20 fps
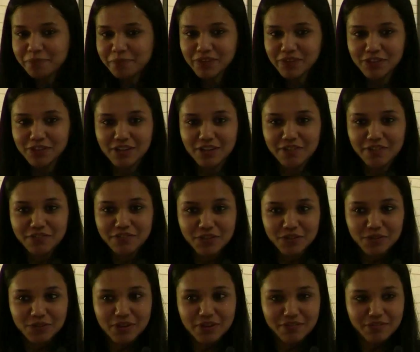Good
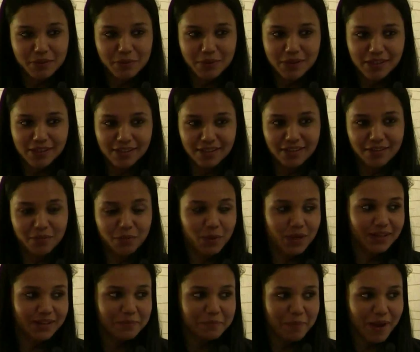afternoon, everyone.
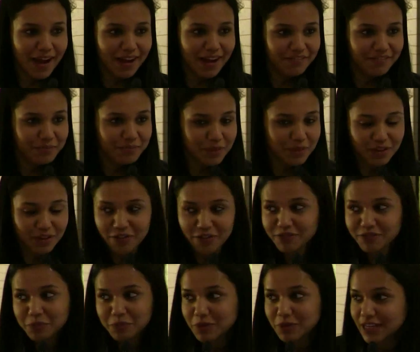Welcome back from the coffee
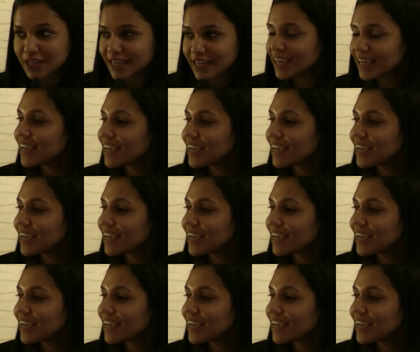break.